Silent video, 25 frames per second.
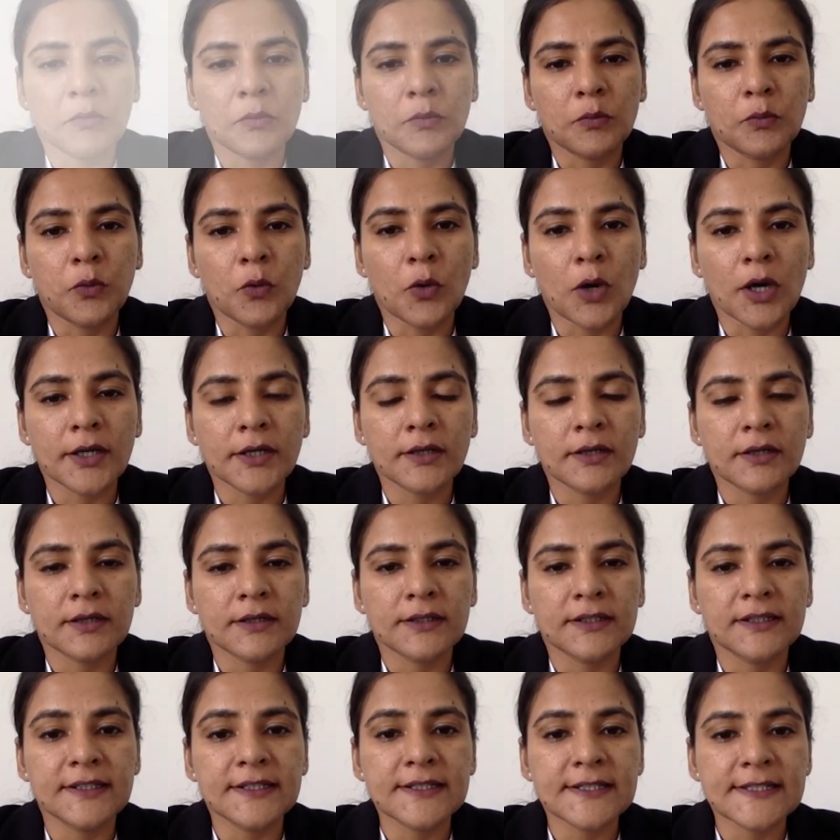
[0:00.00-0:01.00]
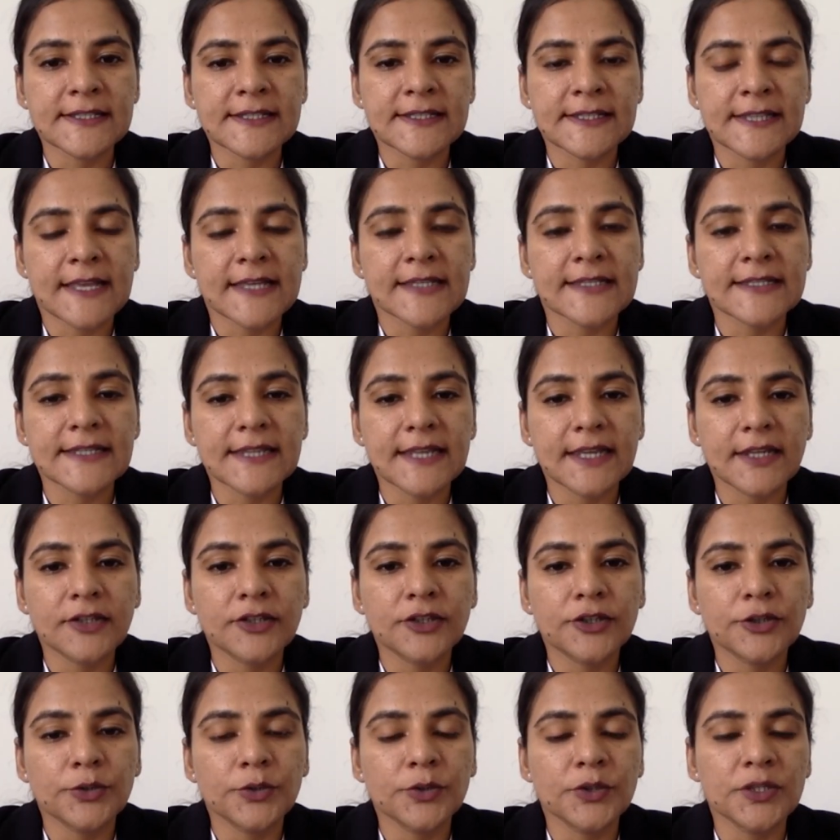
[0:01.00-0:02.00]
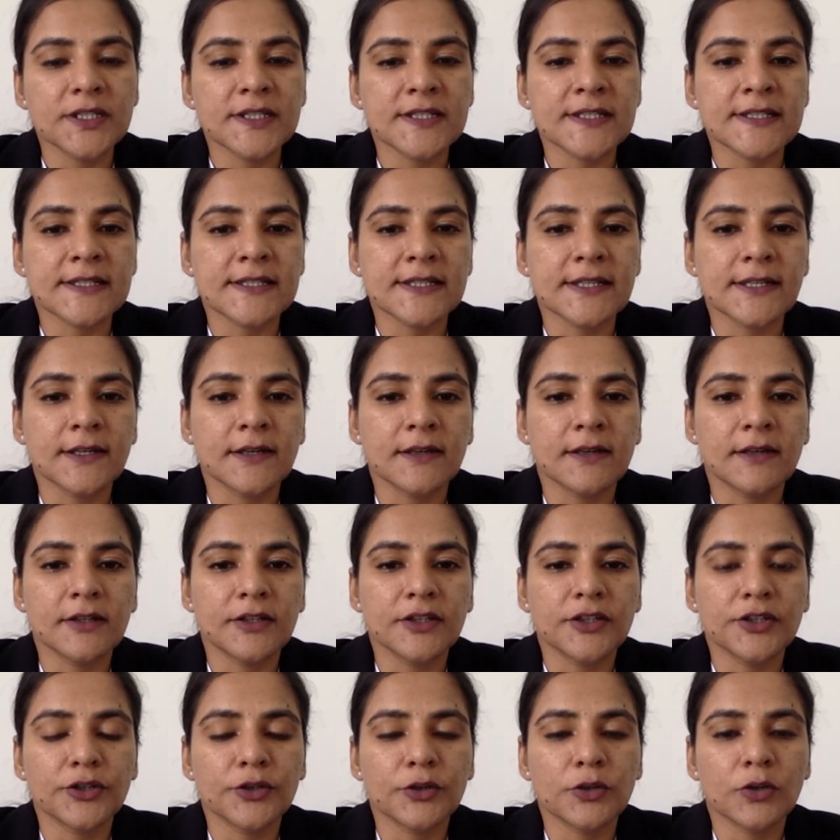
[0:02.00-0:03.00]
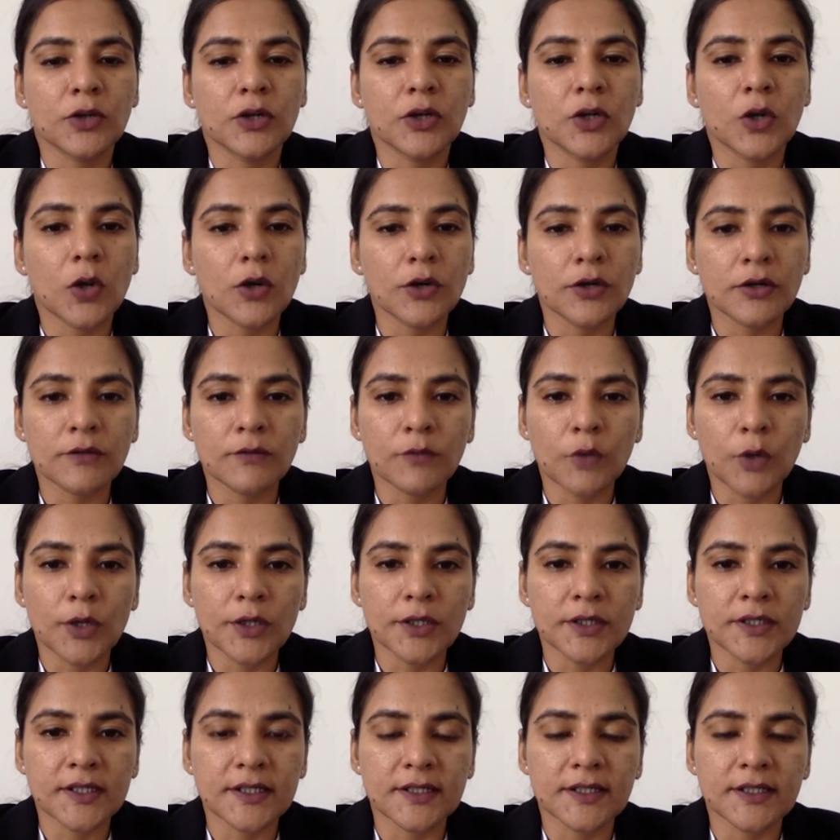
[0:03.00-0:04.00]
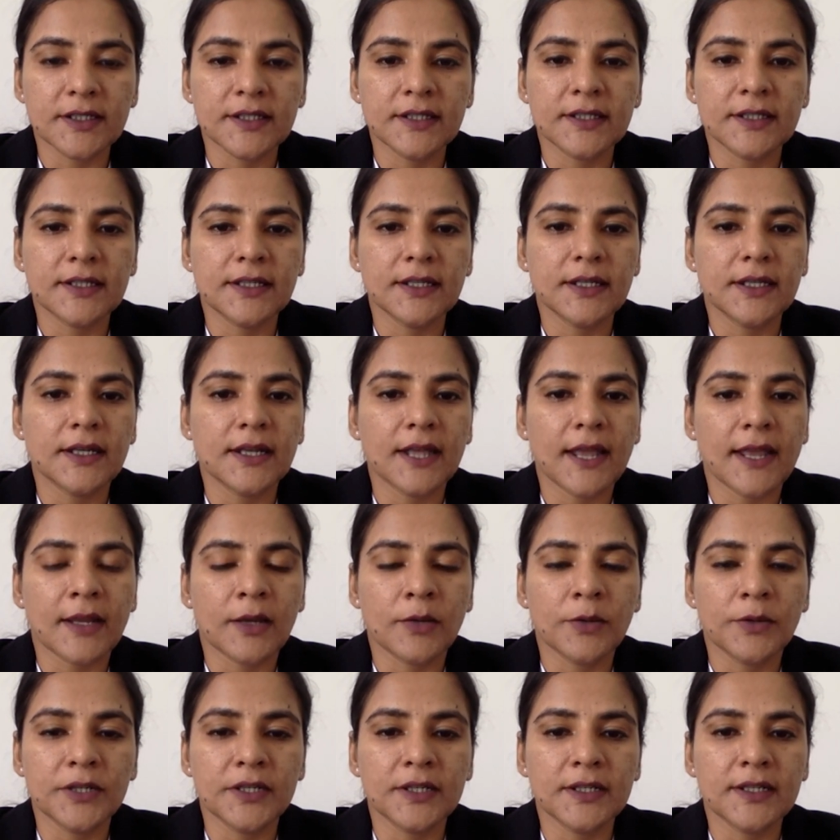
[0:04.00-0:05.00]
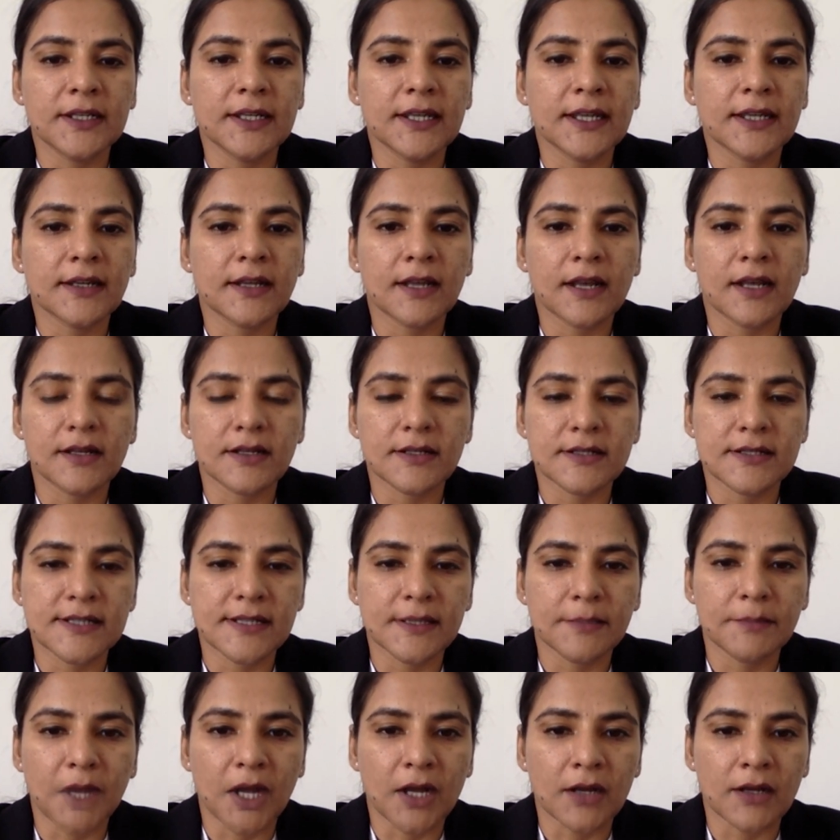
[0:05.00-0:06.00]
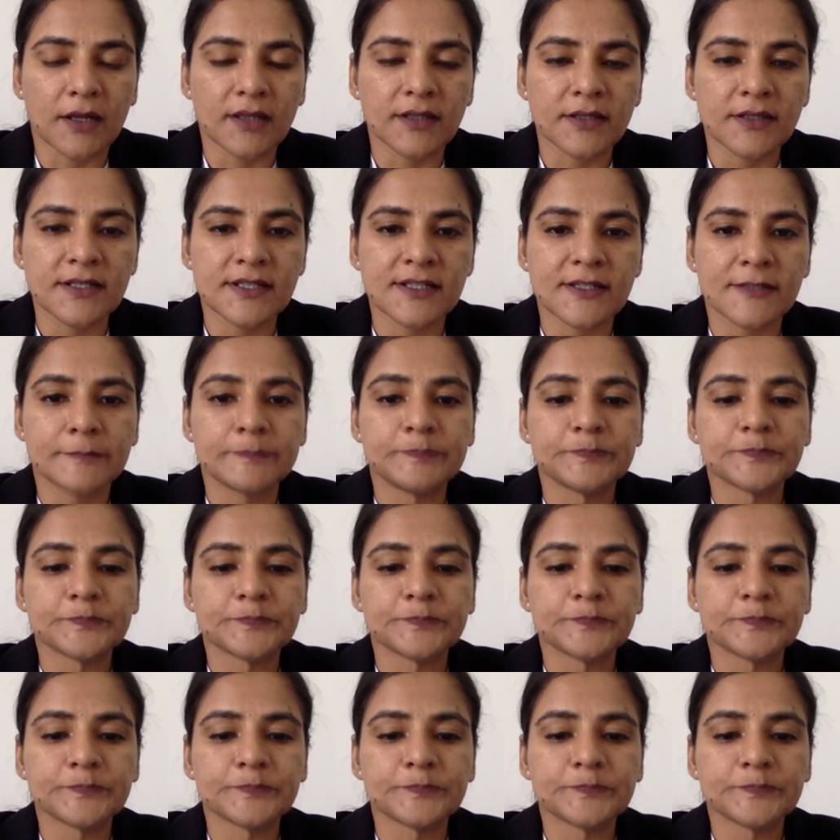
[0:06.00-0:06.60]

What this has led to is, a lot of volatility in equity and currency markets.